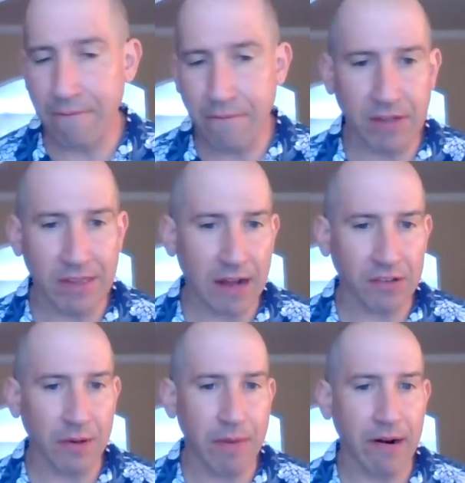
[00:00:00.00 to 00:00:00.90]

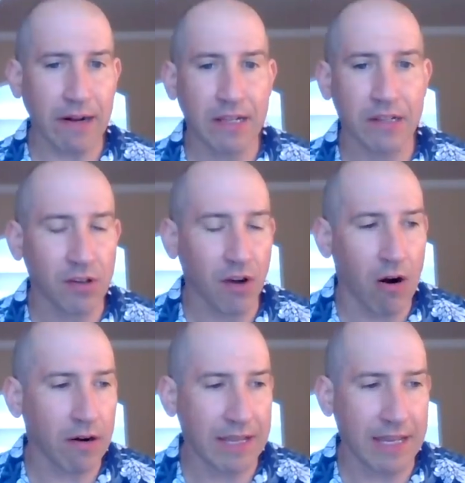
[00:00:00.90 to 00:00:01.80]
50,000 Americans
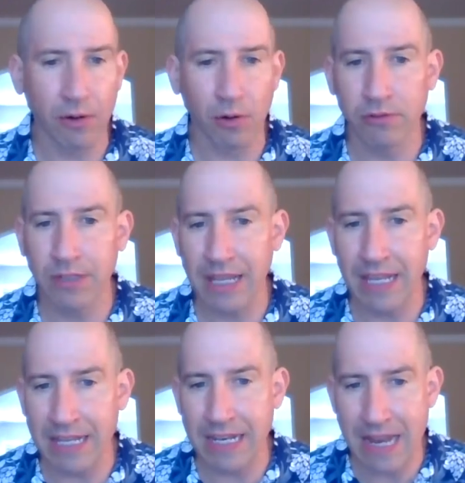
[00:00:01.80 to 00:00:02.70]
are killed
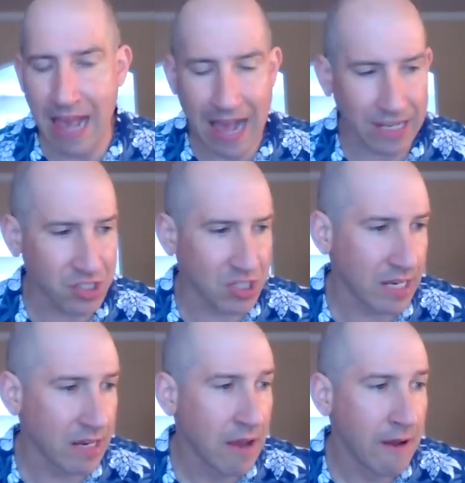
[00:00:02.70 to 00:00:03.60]
in
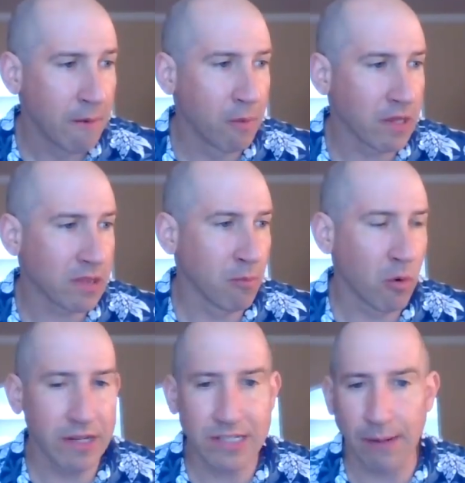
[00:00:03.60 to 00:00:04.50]
action, with
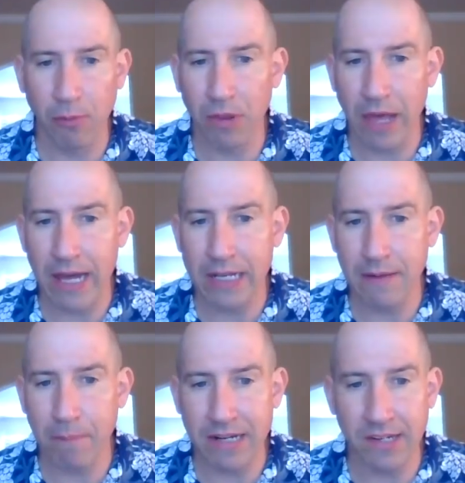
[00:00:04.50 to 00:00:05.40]
more than double that
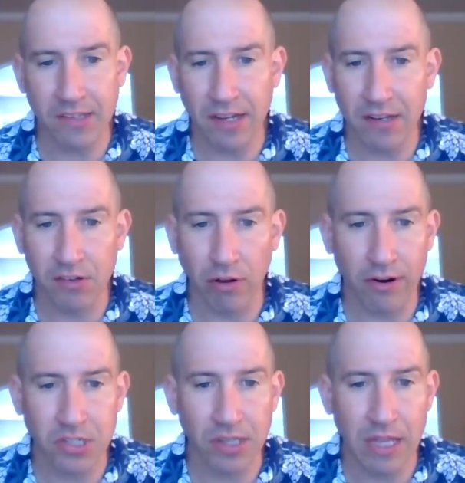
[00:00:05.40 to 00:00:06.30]
by disease,
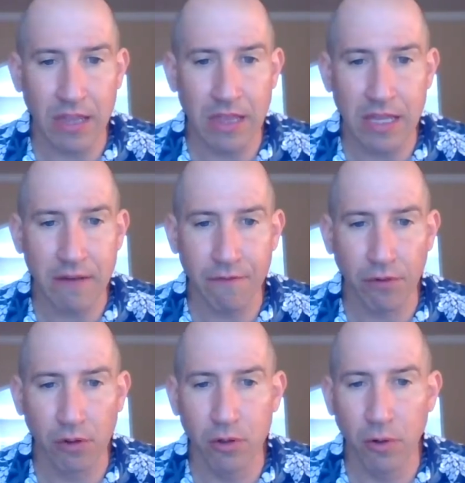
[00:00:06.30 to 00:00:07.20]
largely the
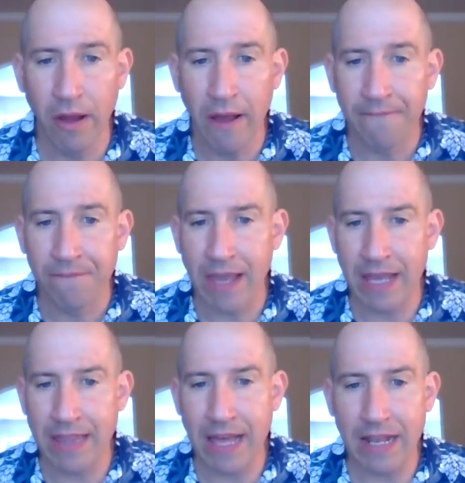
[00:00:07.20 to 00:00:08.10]
flu.
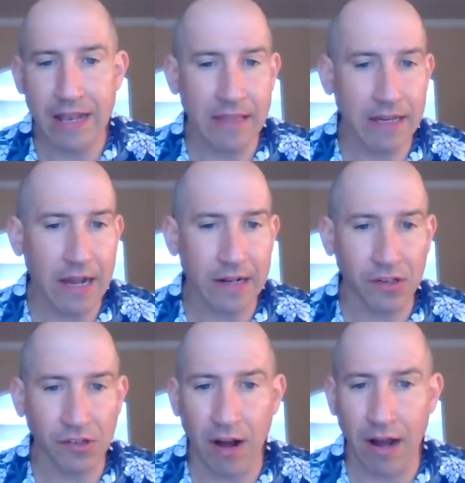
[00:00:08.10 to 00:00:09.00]
And then the
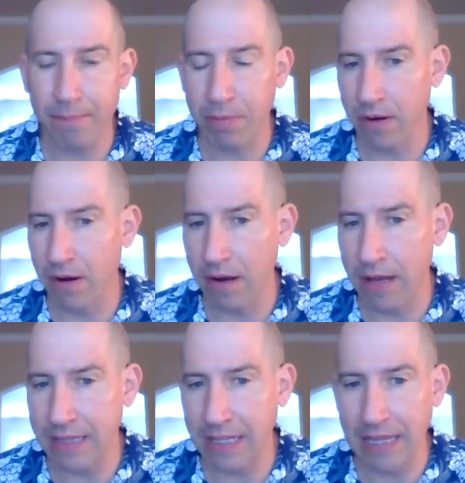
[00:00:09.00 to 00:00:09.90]
guns stop
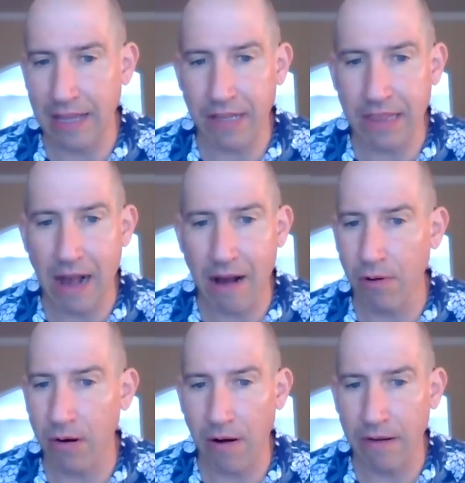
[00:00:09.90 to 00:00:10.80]
at the 11th
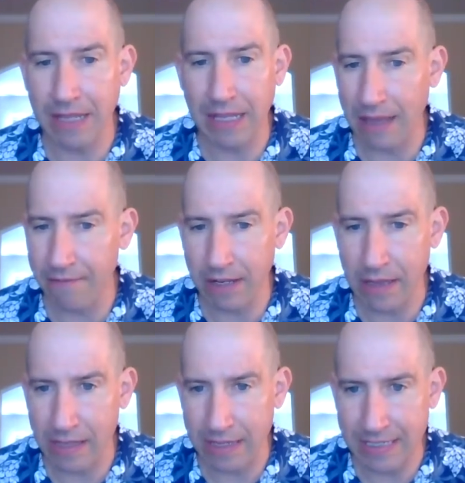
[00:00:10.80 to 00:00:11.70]
hour on the
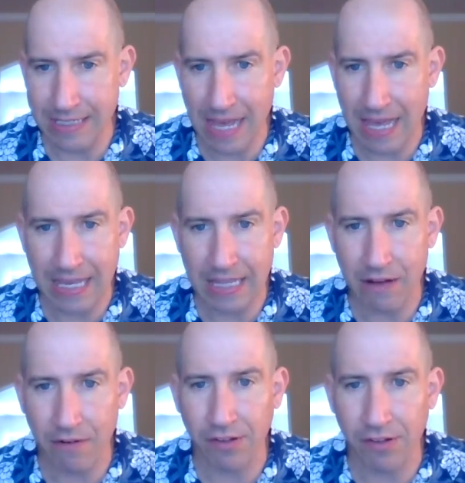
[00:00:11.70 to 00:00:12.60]
11th day, and
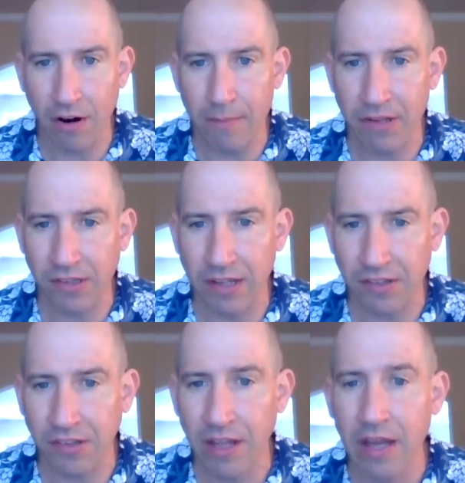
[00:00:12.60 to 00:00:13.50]
there is an
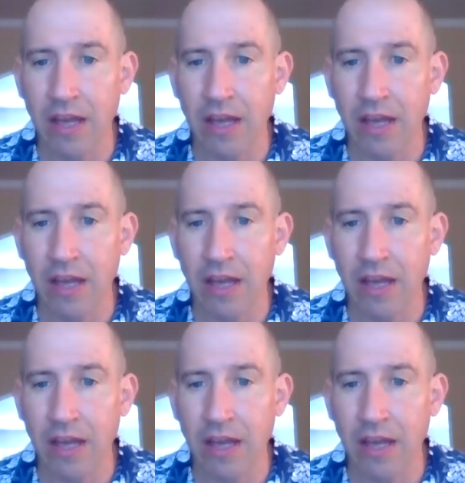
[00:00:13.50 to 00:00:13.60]
armistice.